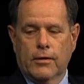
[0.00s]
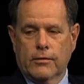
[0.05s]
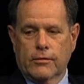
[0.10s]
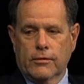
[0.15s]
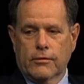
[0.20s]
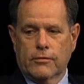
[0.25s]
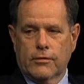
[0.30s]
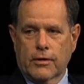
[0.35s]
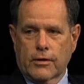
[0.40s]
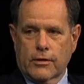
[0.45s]

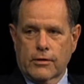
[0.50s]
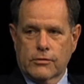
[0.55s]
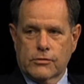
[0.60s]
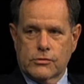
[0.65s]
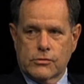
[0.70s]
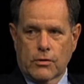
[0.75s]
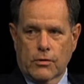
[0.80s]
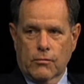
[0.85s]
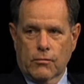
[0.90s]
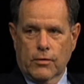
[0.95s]
The
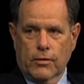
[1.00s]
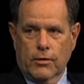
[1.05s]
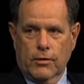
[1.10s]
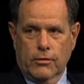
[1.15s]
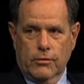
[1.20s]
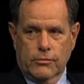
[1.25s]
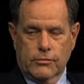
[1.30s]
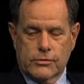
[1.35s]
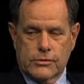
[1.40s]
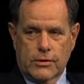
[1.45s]
tickets are
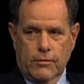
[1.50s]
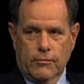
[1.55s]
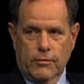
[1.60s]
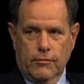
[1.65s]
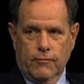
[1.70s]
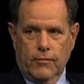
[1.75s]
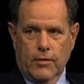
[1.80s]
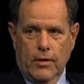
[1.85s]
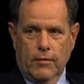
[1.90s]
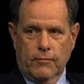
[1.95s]

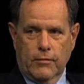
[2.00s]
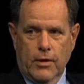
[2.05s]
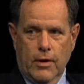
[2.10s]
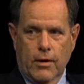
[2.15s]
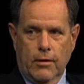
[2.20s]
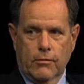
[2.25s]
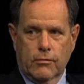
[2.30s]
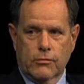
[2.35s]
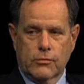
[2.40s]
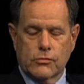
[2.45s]

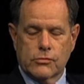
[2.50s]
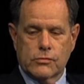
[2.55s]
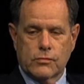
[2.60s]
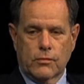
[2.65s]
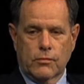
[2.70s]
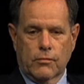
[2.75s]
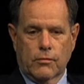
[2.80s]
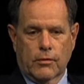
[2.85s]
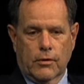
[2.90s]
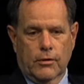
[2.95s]
$175.
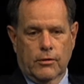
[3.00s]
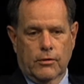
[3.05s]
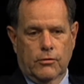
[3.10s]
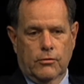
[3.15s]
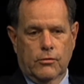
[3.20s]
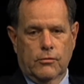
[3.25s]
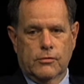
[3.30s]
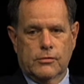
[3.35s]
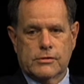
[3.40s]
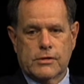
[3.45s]
What we're going to
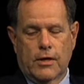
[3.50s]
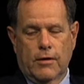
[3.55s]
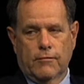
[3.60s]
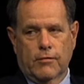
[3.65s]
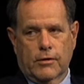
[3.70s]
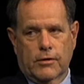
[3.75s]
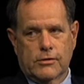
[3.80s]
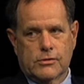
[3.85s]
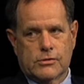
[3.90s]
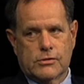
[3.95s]
do is have
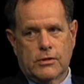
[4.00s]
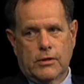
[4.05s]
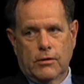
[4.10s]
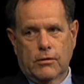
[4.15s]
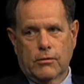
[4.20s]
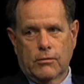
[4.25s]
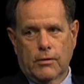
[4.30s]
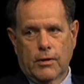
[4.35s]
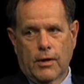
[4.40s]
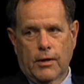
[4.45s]
a
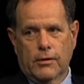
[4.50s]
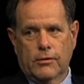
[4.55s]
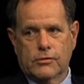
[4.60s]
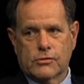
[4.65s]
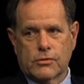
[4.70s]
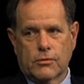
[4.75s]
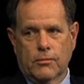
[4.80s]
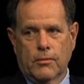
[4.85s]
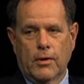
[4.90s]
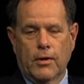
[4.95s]
casino night
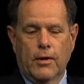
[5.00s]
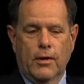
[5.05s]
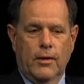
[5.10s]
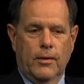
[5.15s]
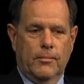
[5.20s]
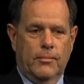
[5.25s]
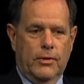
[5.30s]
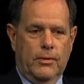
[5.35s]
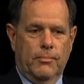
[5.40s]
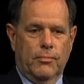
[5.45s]
so
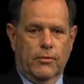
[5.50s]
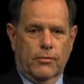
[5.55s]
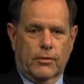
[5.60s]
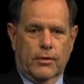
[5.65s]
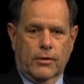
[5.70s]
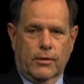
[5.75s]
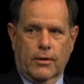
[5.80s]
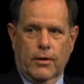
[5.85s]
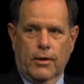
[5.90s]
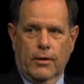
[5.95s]
people
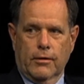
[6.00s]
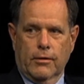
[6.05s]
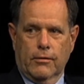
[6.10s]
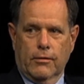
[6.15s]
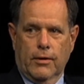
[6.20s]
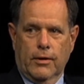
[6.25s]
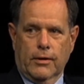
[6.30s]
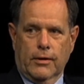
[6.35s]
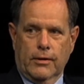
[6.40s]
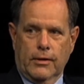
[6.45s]
can kind of
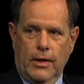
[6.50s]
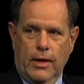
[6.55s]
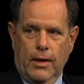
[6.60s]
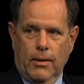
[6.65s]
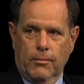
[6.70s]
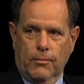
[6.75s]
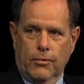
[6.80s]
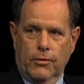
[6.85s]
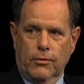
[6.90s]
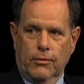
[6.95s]
like
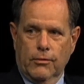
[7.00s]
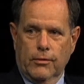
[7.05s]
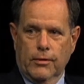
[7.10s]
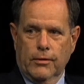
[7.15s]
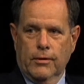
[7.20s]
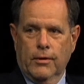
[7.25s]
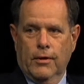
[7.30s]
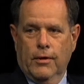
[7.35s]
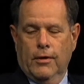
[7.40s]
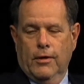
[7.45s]
gamble
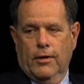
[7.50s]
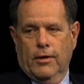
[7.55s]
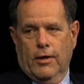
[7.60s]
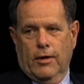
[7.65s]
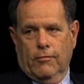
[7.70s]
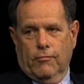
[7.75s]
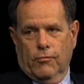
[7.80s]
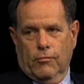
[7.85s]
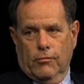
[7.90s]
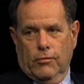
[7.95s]
and
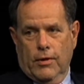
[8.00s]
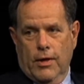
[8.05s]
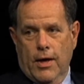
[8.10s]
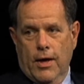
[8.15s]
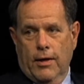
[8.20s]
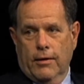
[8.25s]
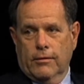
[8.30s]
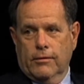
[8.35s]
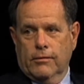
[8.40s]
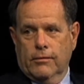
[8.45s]
have
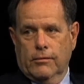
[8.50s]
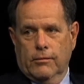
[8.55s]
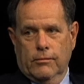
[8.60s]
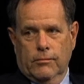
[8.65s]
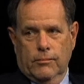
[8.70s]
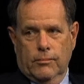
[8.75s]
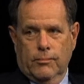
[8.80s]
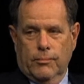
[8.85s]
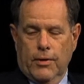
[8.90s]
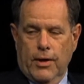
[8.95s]
roulette
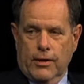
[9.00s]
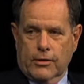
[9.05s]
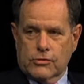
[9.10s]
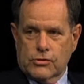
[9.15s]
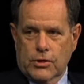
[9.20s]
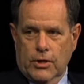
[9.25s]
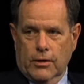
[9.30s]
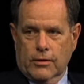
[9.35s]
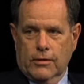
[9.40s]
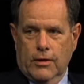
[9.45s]
and
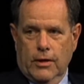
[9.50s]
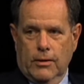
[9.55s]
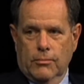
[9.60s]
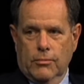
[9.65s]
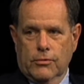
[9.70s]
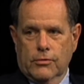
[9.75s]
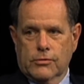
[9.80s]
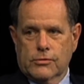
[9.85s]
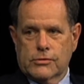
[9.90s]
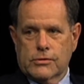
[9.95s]
blackjack
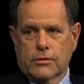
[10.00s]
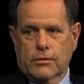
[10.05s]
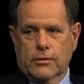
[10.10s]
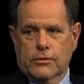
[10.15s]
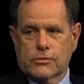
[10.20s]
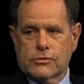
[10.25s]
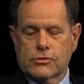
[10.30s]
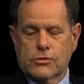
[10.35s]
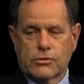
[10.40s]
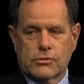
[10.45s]
tables. And
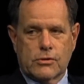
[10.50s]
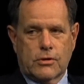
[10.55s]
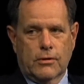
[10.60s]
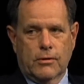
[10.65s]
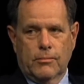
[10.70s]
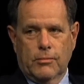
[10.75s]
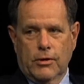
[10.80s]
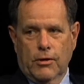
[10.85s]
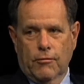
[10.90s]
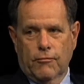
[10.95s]
it's just going
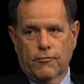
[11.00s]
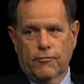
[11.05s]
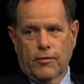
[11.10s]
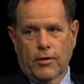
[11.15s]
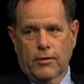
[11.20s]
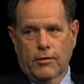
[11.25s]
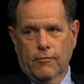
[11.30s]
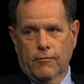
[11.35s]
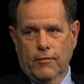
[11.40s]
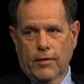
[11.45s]
to be a
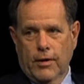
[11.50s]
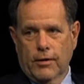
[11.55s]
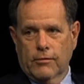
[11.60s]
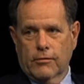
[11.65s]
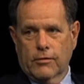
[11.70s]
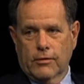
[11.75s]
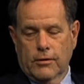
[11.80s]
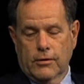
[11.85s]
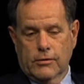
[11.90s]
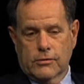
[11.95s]
fun
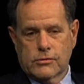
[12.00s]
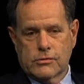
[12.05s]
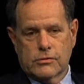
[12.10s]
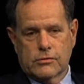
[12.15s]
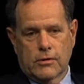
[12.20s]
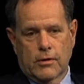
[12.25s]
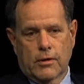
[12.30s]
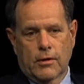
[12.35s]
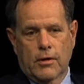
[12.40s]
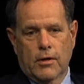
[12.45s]
event. And
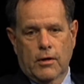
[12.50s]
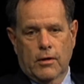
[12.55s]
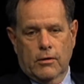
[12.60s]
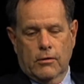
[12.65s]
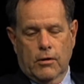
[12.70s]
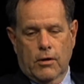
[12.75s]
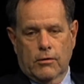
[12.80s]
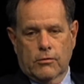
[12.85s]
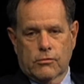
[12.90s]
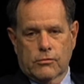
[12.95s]
it's
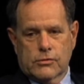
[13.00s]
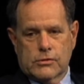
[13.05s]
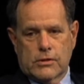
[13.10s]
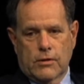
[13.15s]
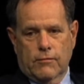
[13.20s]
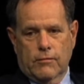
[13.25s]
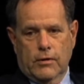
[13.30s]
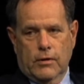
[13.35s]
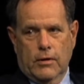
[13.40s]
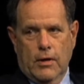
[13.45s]

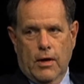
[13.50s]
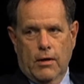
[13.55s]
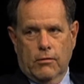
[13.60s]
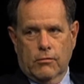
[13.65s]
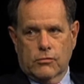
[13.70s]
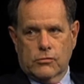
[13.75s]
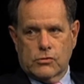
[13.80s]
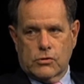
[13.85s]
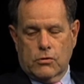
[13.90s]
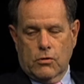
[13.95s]

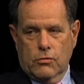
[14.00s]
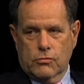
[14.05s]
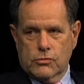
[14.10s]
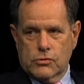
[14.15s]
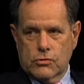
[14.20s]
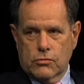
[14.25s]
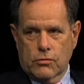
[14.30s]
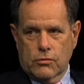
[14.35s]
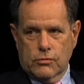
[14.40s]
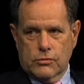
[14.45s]
$170
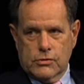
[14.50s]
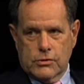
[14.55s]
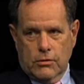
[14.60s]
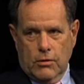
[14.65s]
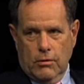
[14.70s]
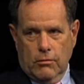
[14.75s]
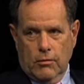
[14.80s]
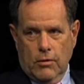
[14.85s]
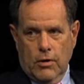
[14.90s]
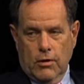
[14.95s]
goes towards
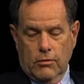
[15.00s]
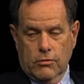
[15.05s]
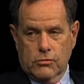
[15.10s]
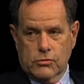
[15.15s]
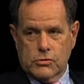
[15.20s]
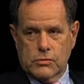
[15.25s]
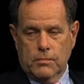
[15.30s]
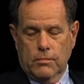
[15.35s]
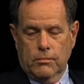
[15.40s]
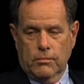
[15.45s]
our
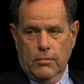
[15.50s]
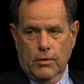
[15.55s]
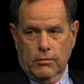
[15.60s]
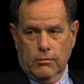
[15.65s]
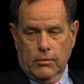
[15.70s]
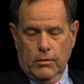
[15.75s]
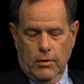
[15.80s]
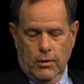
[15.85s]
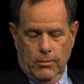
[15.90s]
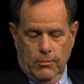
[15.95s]

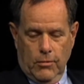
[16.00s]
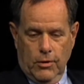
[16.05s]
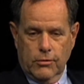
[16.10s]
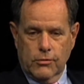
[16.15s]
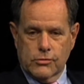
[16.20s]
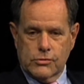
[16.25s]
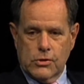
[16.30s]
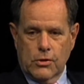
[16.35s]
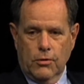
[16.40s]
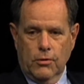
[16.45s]

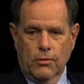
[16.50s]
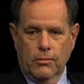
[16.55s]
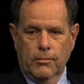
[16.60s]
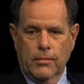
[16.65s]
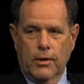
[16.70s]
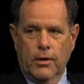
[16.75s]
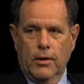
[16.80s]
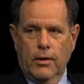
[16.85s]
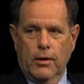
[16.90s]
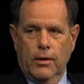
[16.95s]
mother's home.
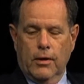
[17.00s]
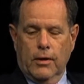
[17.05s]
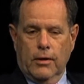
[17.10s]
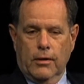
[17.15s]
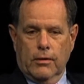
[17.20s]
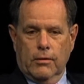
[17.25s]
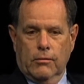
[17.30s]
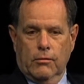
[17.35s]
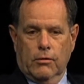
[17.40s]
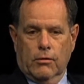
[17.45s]

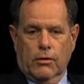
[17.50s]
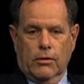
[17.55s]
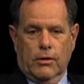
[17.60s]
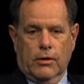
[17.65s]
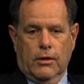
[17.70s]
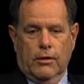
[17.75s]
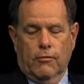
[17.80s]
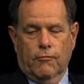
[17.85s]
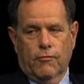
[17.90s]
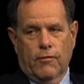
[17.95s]
And you're going
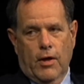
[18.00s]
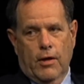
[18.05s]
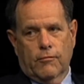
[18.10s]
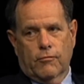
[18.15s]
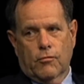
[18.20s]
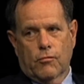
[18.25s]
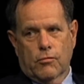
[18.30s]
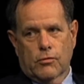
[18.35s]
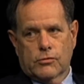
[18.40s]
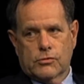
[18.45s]
to get a
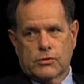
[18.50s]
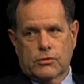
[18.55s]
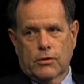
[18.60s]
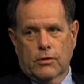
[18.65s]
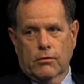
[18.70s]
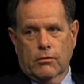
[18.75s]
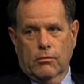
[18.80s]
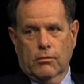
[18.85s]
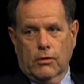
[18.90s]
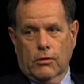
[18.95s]
5-course
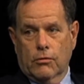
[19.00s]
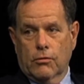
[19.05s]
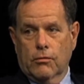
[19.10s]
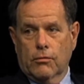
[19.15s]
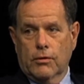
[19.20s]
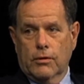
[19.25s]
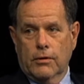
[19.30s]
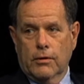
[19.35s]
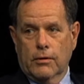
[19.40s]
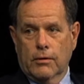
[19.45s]
dinner
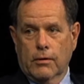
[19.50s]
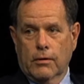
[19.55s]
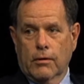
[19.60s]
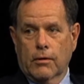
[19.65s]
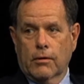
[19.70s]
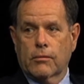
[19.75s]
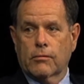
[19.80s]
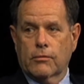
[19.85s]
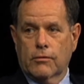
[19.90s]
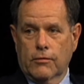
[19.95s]
included in
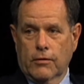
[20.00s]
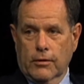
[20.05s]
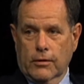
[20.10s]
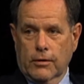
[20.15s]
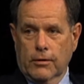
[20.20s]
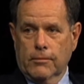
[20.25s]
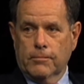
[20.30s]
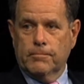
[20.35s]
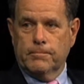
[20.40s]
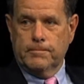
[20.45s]
the
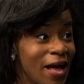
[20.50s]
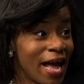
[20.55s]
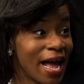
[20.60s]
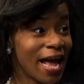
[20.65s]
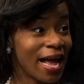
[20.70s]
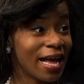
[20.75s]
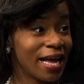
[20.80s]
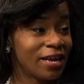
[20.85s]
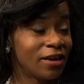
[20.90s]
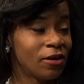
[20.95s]
ticket.
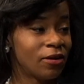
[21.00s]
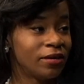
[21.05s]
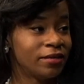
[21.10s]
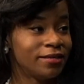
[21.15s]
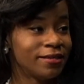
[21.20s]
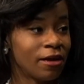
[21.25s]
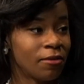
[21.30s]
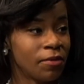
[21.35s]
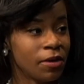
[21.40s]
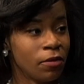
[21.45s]
And
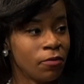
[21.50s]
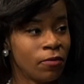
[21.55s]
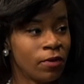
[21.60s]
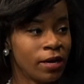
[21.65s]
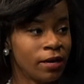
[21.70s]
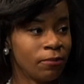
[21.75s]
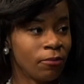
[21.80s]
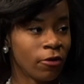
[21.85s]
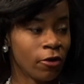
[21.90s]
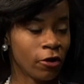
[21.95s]
tell me
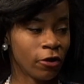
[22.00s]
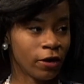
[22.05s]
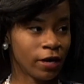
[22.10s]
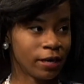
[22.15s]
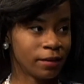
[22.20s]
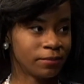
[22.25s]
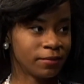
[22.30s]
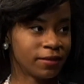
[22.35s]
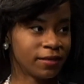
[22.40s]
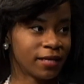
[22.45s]
what
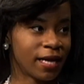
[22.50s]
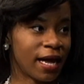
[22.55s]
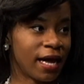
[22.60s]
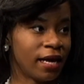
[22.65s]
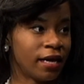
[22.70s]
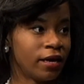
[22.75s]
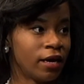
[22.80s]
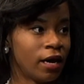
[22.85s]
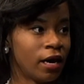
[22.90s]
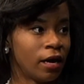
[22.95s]
programs
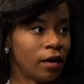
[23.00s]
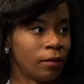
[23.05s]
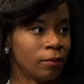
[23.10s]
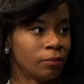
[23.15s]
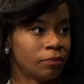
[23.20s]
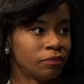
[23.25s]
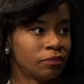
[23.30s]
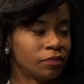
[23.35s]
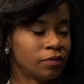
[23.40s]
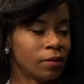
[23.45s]
that
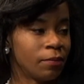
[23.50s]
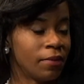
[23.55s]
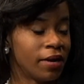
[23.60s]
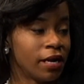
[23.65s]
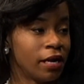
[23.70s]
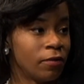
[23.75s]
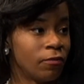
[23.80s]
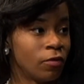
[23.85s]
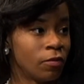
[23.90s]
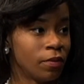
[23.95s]
the
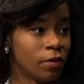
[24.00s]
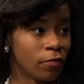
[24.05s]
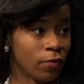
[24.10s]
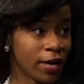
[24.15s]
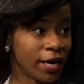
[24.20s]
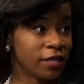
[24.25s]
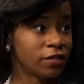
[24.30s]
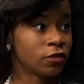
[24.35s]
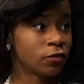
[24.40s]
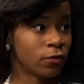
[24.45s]
money will be
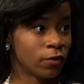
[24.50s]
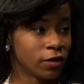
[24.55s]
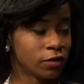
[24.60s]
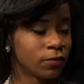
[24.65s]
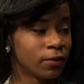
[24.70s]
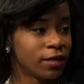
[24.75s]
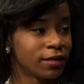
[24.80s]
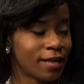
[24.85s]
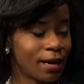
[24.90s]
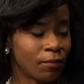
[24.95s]
raised towards.
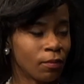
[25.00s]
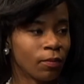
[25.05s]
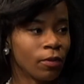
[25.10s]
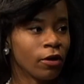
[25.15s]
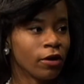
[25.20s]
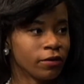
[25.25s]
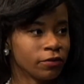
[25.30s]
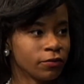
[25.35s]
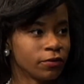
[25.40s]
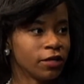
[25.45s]
What type of
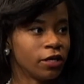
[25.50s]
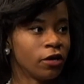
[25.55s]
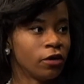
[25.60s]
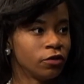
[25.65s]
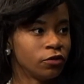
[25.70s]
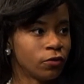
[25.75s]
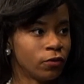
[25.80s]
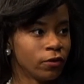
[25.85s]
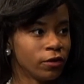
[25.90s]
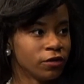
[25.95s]
programs will they go
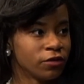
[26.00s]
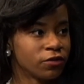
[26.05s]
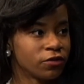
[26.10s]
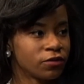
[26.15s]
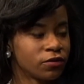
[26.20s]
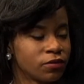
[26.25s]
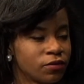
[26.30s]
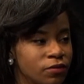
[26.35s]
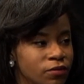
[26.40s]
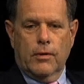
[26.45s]
towards?
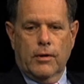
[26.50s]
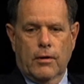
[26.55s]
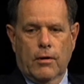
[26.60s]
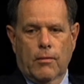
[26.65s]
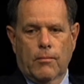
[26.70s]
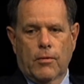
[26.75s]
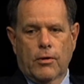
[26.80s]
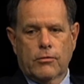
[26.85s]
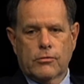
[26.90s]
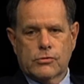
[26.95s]
Well, in
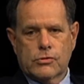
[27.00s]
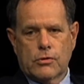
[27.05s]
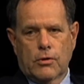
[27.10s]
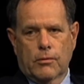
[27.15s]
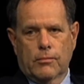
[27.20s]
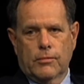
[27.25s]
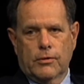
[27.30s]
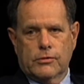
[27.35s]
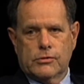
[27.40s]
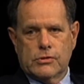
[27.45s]
Our Mother's
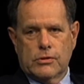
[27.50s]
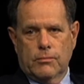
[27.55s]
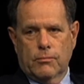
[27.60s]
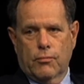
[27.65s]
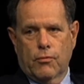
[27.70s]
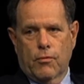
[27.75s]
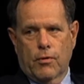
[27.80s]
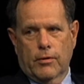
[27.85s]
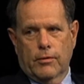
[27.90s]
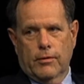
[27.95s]
Home, it's
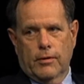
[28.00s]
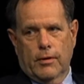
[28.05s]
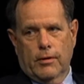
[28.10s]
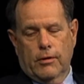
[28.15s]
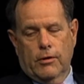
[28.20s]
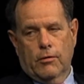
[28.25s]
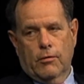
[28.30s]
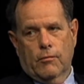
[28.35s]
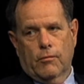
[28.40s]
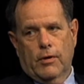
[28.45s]
important that,
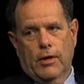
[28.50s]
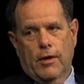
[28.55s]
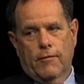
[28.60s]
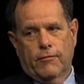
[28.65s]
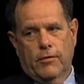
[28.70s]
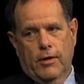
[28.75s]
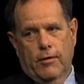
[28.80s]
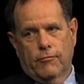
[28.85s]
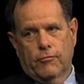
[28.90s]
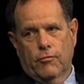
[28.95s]
you know, you
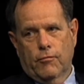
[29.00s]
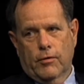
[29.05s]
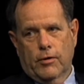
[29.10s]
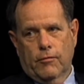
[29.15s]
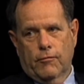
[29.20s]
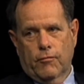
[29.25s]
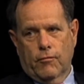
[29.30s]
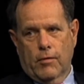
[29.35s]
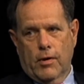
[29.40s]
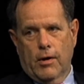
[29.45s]
have to have
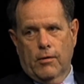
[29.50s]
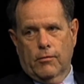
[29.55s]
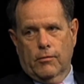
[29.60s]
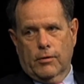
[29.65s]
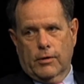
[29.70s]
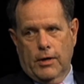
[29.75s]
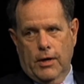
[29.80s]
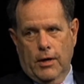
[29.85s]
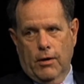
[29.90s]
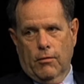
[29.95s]
24-hour
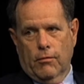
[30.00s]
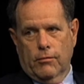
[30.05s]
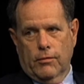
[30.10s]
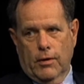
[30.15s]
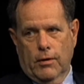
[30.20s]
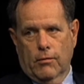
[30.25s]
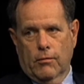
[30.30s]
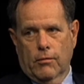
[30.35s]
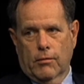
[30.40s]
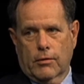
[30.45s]
care
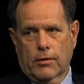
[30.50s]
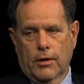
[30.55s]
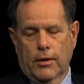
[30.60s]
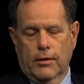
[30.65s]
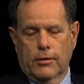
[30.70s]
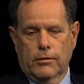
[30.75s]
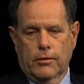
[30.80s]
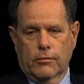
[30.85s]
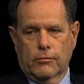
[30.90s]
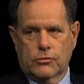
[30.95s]
there,
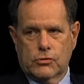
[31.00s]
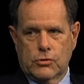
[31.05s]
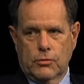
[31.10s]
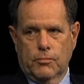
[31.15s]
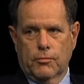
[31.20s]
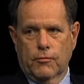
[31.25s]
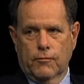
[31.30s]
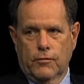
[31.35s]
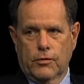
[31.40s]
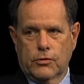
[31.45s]
okay,
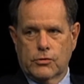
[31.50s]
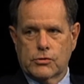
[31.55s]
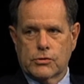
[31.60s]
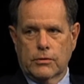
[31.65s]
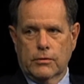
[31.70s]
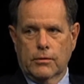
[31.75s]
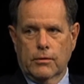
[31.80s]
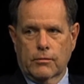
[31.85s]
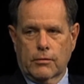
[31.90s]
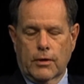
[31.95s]

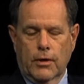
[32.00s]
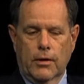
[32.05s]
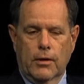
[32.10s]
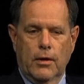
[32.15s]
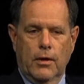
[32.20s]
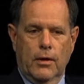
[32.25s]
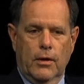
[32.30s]
supervision, mm-hmm. okay.